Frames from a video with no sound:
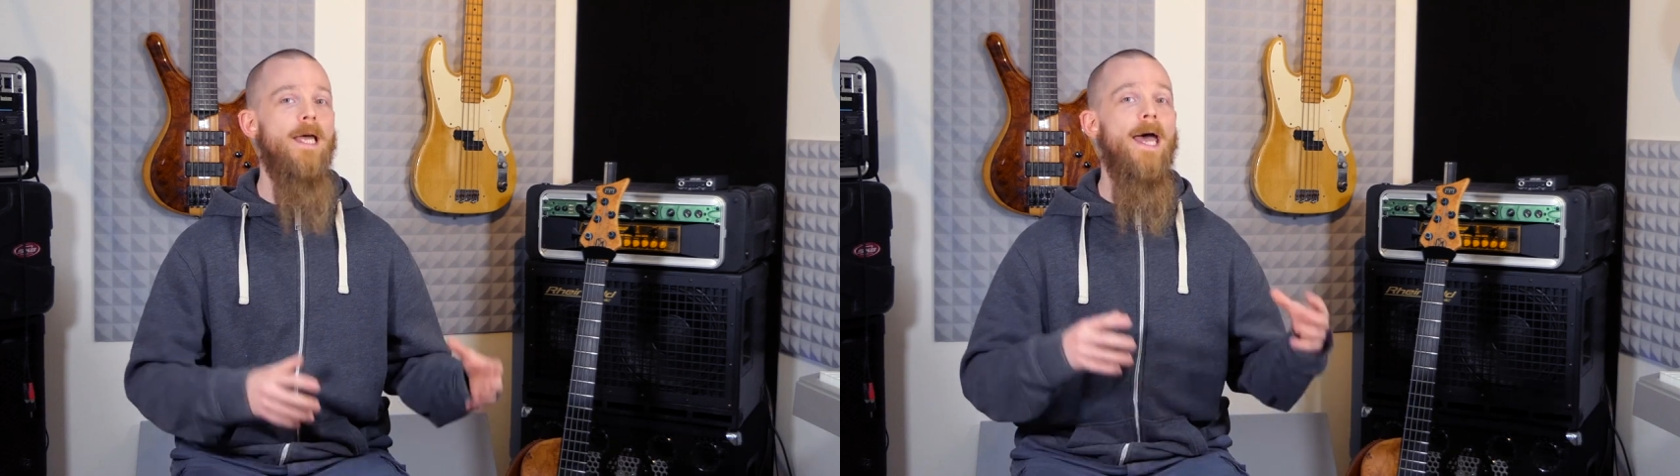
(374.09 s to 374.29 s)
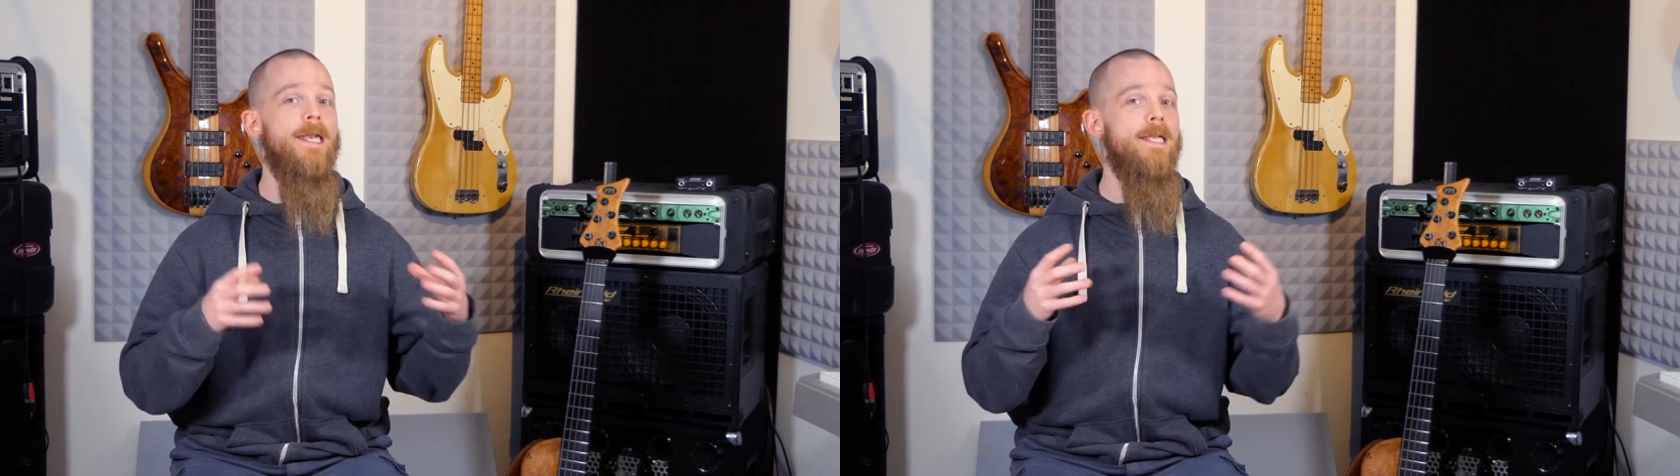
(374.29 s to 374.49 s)

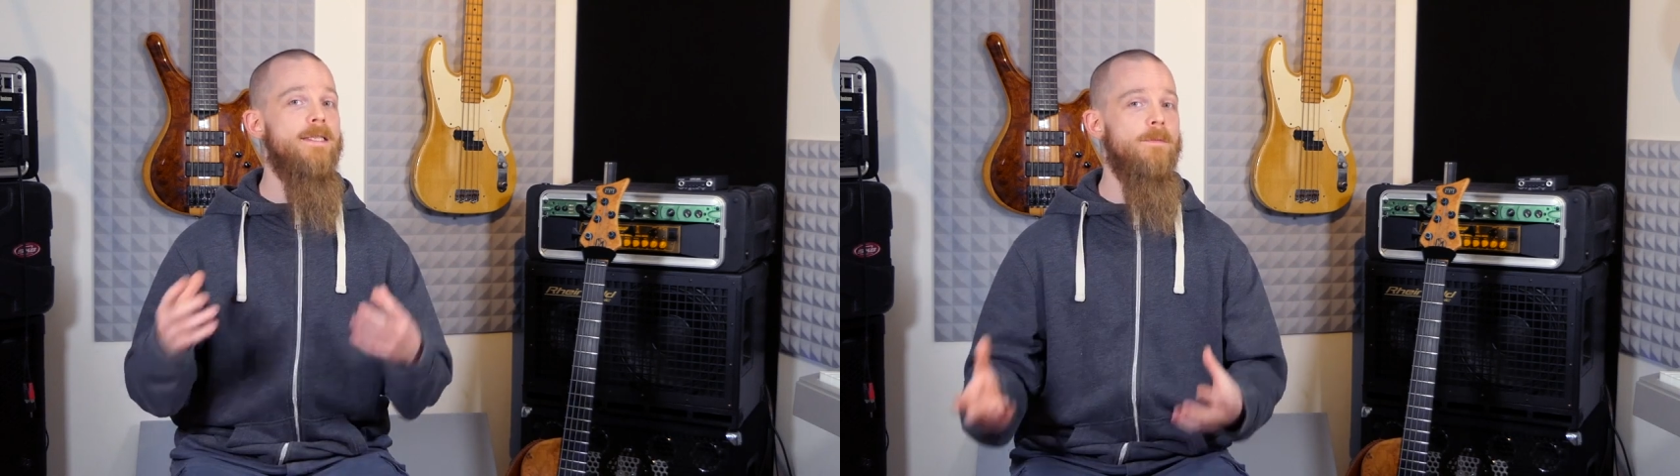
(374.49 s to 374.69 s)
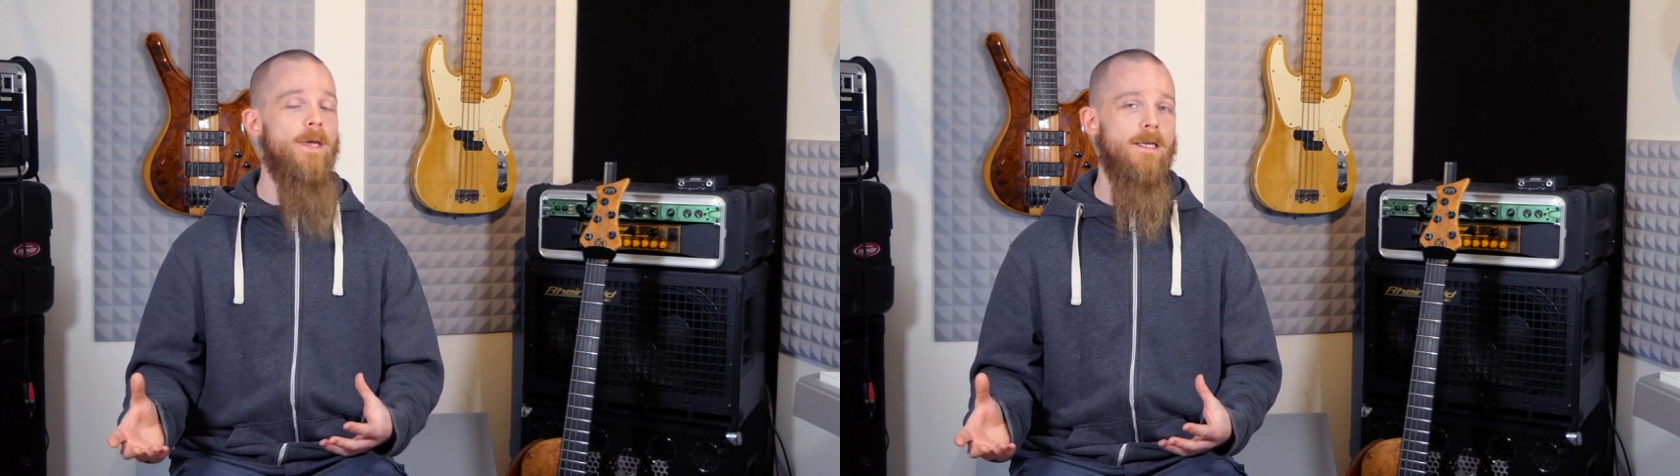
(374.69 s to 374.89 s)
and
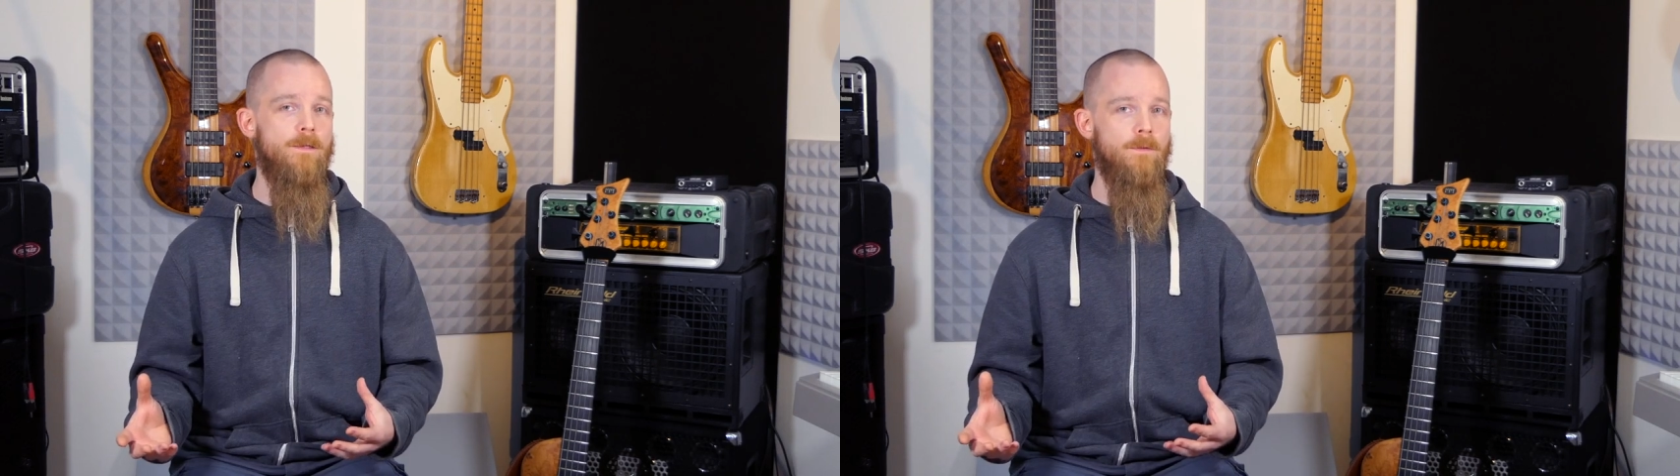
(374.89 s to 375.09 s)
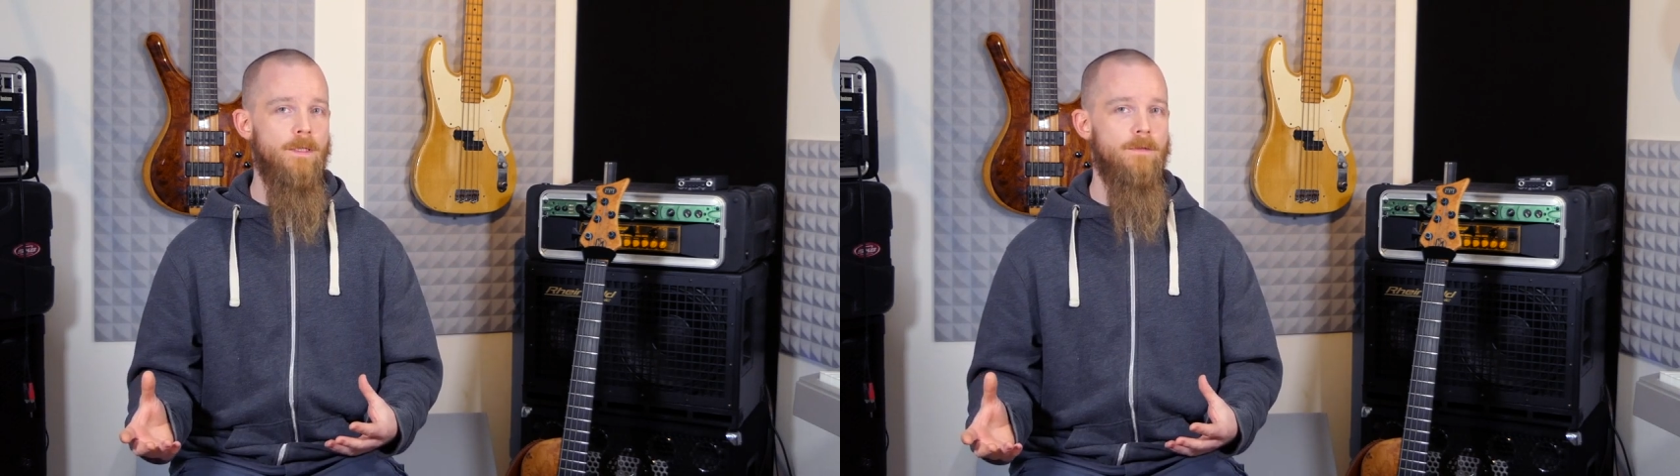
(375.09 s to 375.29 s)
listen back
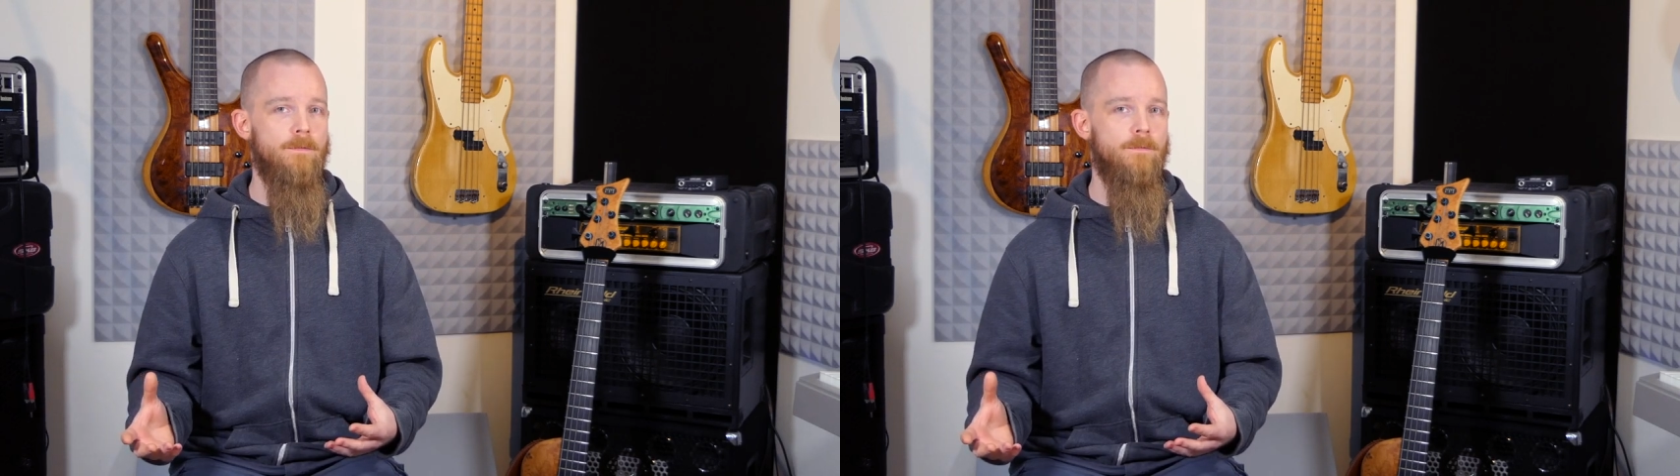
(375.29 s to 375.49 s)
to it.